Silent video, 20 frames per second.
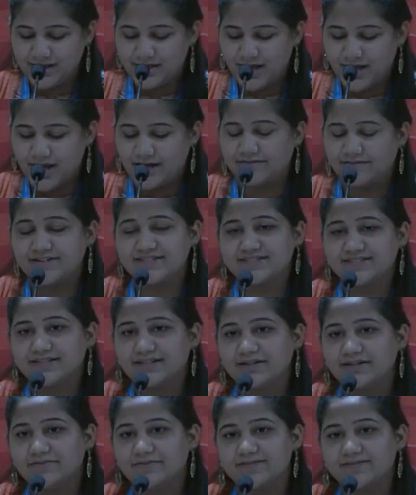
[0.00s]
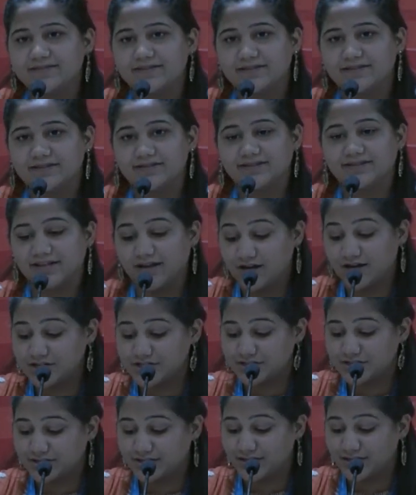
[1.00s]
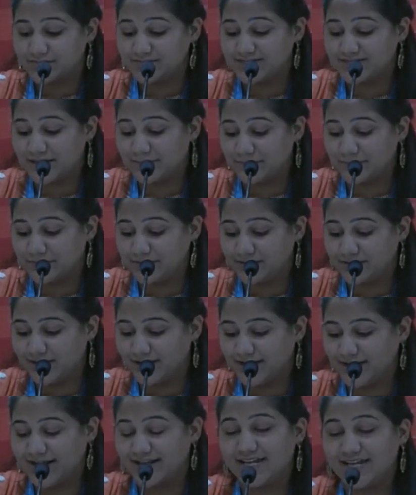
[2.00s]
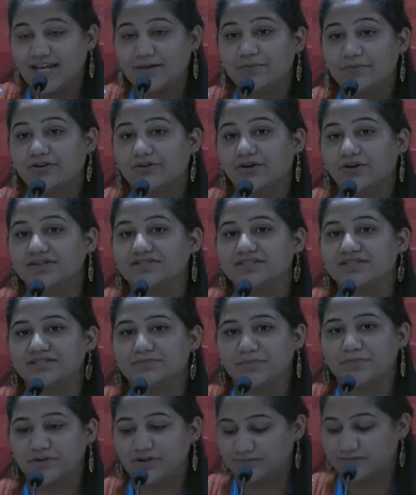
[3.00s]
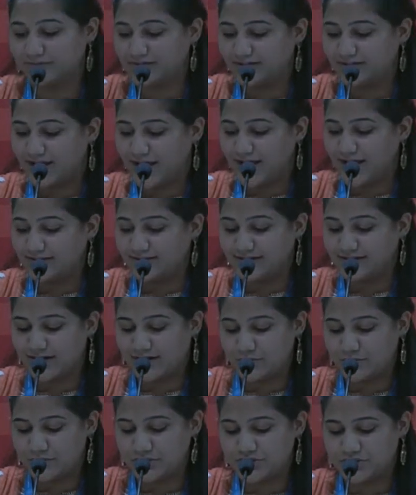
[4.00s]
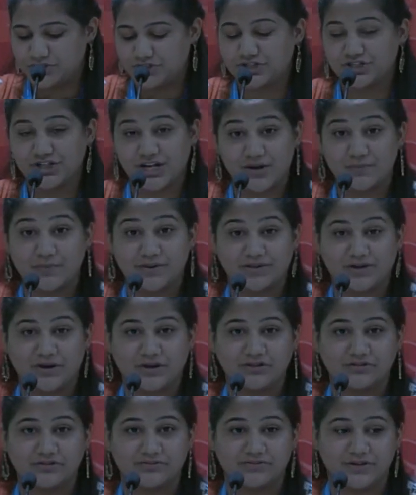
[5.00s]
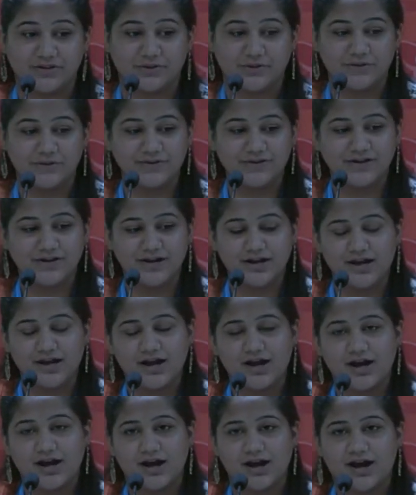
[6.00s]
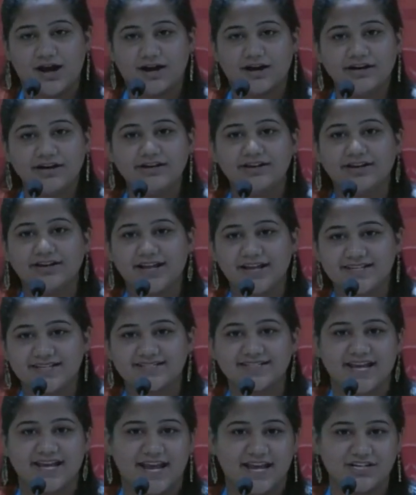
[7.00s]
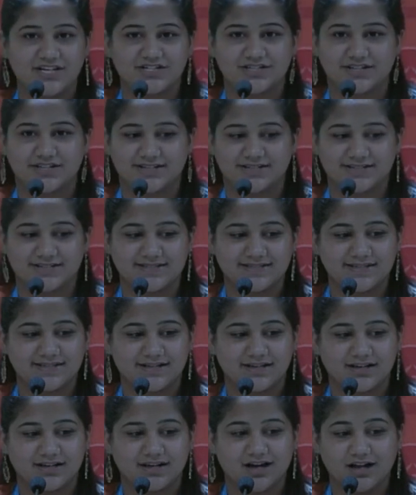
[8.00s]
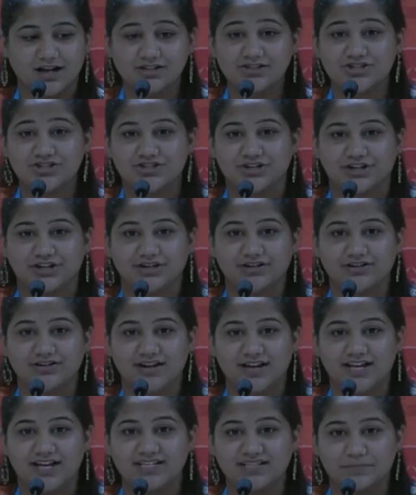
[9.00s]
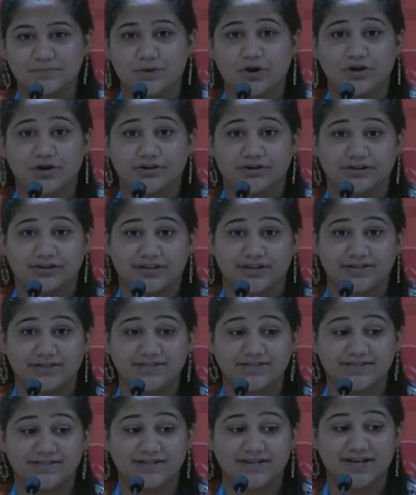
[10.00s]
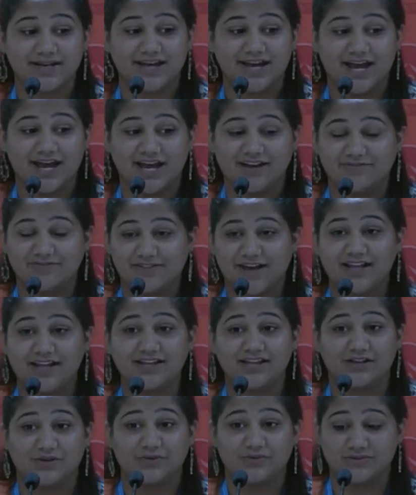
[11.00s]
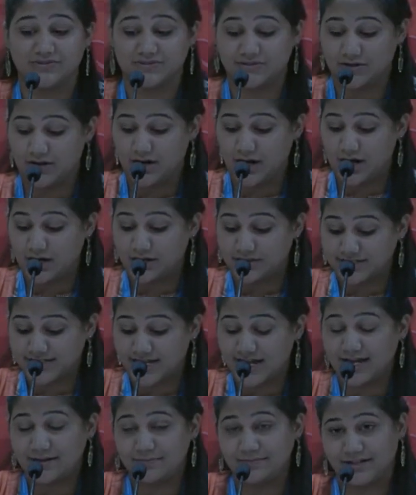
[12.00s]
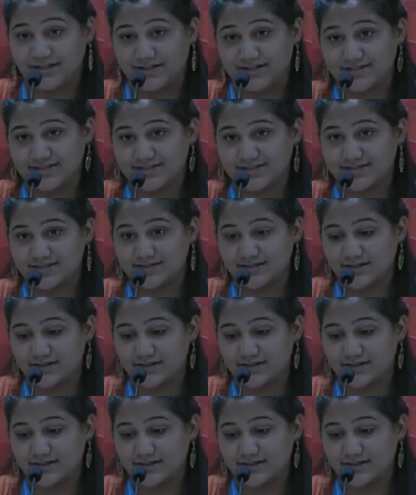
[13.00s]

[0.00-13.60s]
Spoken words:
I recently visited the Akshardham temple, and I came across this beautiful line that I wish to share with all of you. Art is ageless, culture is borderless, and values are timeless.